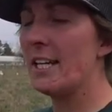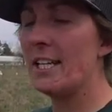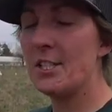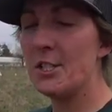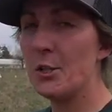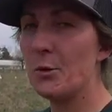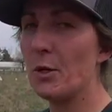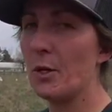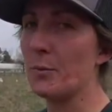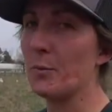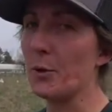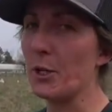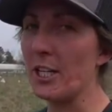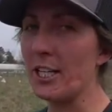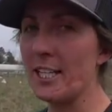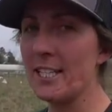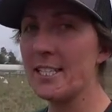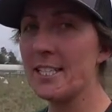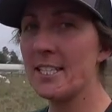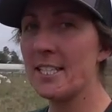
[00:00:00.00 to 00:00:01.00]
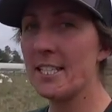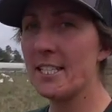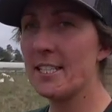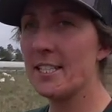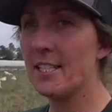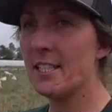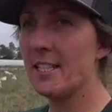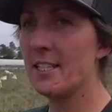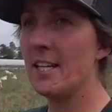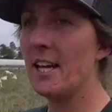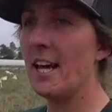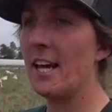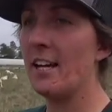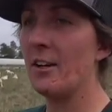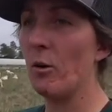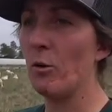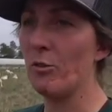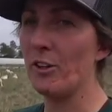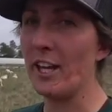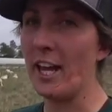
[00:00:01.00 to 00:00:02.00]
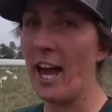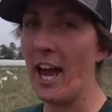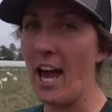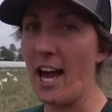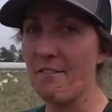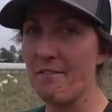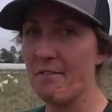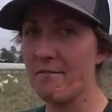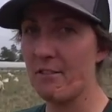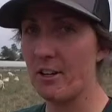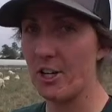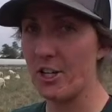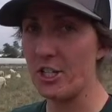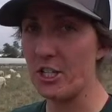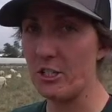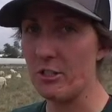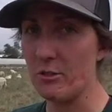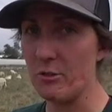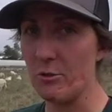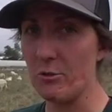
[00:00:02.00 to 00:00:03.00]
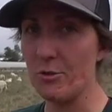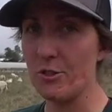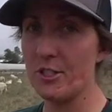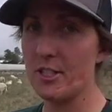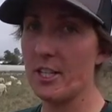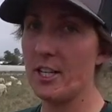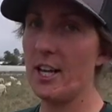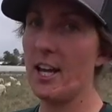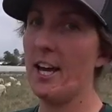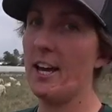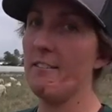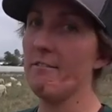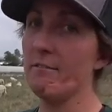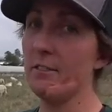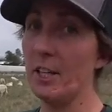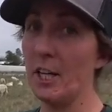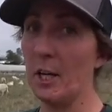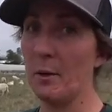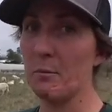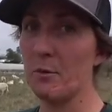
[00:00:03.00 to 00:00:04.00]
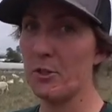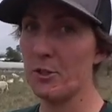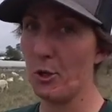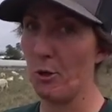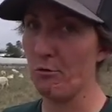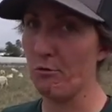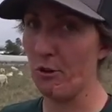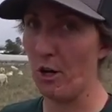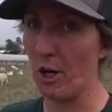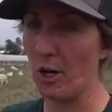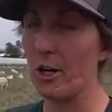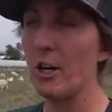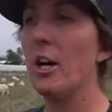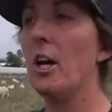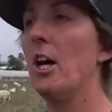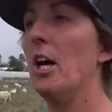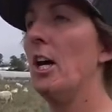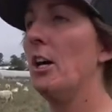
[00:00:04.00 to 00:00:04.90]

into our breeding season and only half of our ewes have lambed so far.